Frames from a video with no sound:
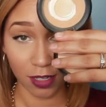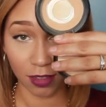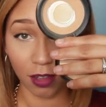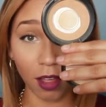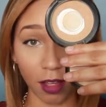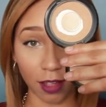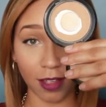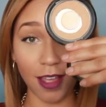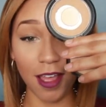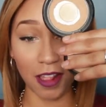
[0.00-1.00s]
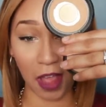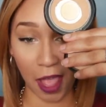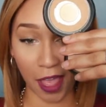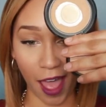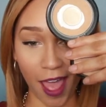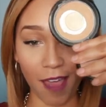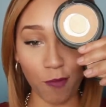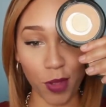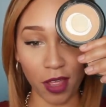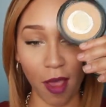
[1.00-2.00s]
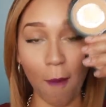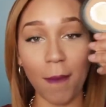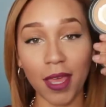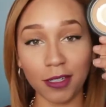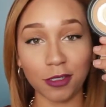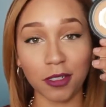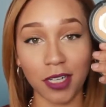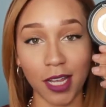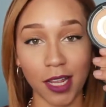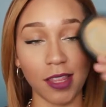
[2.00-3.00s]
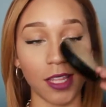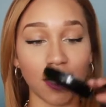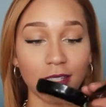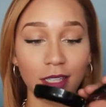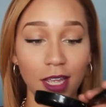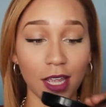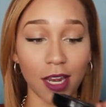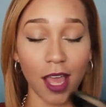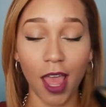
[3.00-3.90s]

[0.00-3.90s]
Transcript: look, like I have put a major dent in this, and